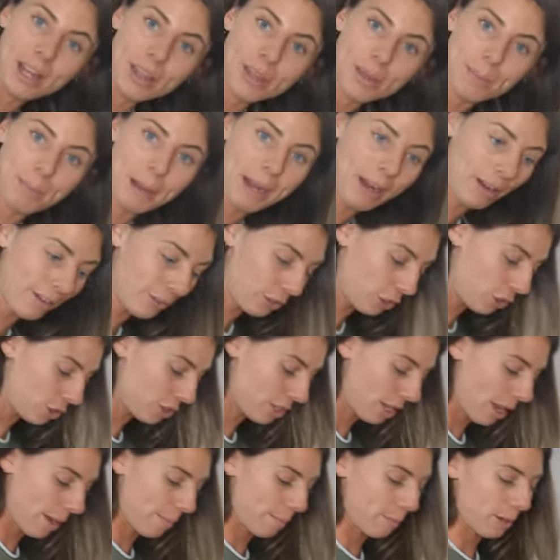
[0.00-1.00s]
other pair of shoes
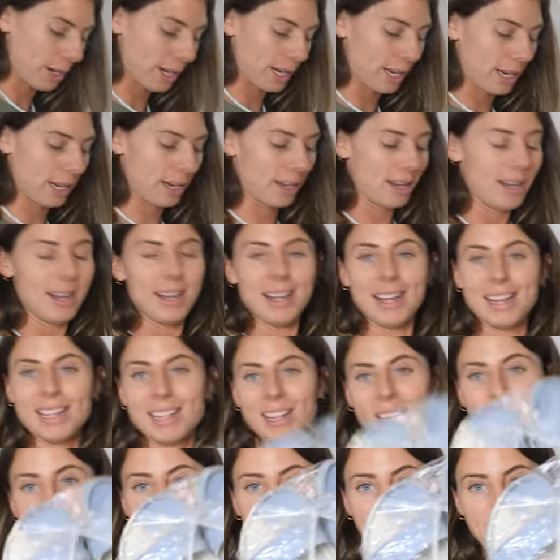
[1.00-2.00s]
that I'm bringing is going to
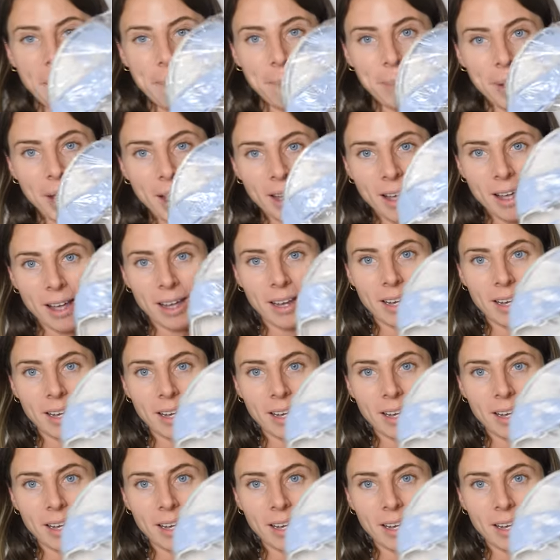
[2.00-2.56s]
be my